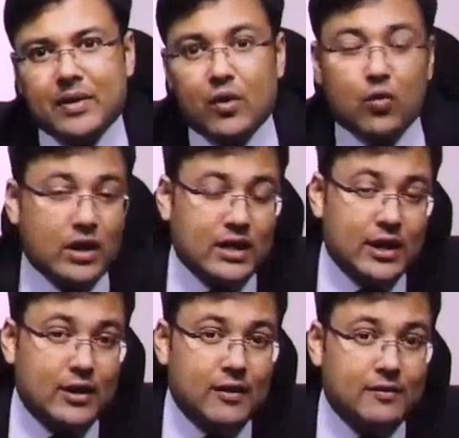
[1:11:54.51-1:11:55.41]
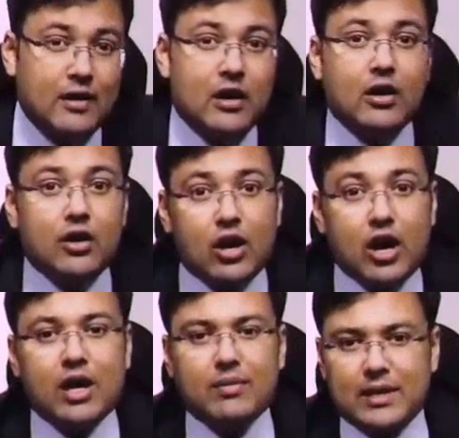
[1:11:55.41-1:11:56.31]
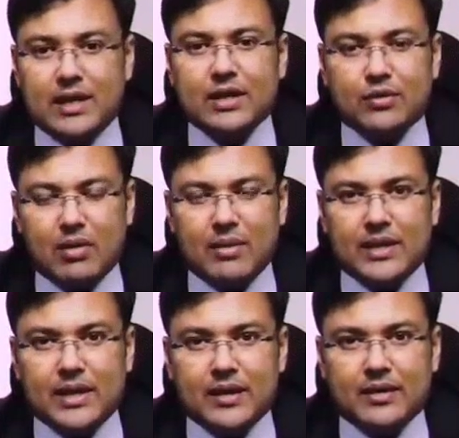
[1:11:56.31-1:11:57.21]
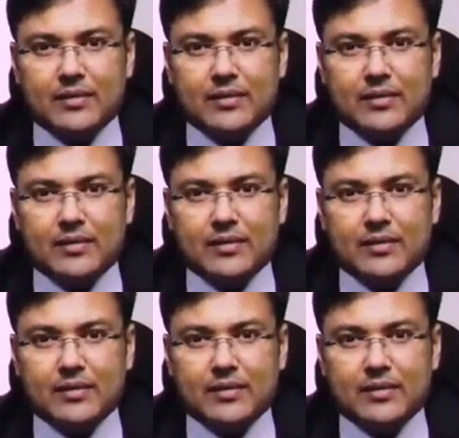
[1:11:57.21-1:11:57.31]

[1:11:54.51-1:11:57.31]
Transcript: What kind of? Non-bilious vomiting.